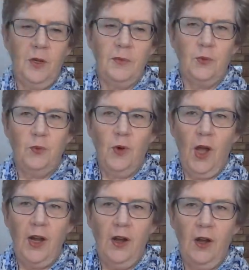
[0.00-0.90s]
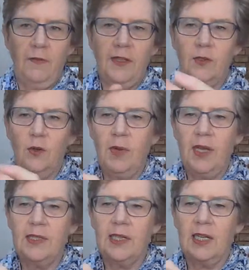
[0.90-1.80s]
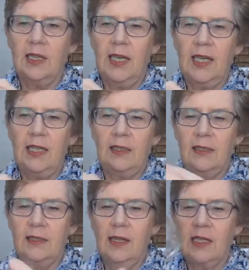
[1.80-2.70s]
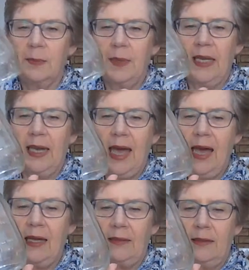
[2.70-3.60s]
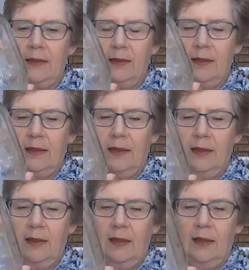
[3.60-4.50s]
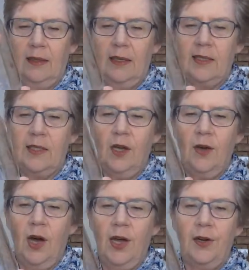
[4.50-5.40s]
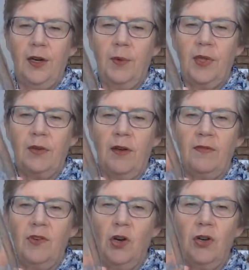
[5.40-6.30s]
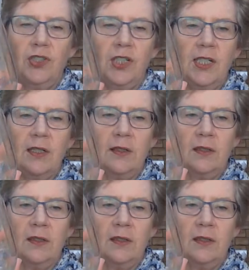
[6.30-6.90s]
dropped right off. It's almost a clean, it's like it's been cut. So I don't know whether I've knocked it